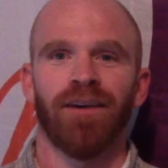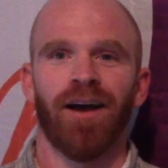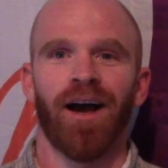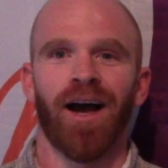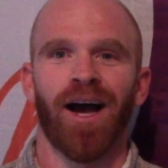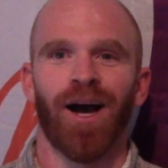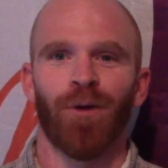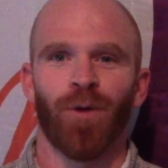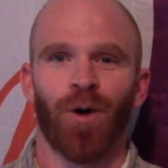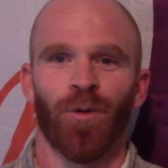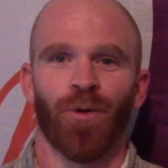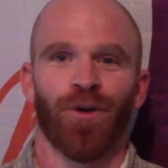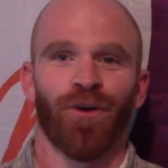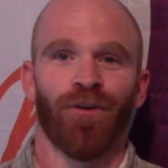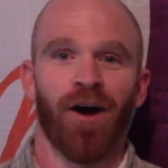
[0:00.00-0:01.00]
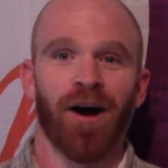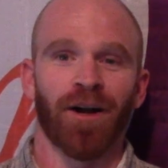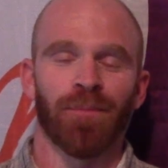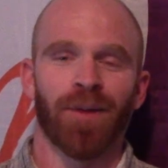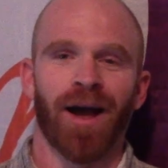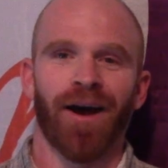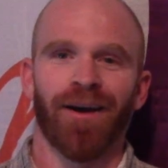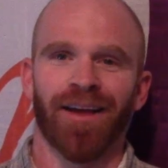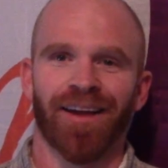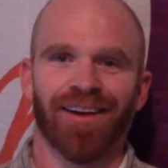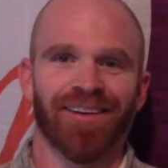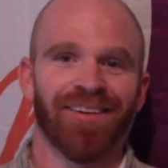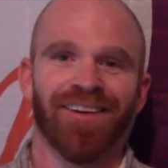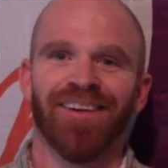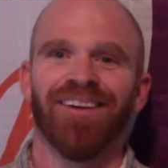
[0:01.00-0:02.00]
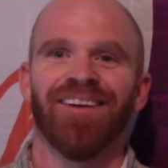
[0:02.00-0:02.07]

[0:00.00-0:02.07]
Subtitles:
What we were wrong about, and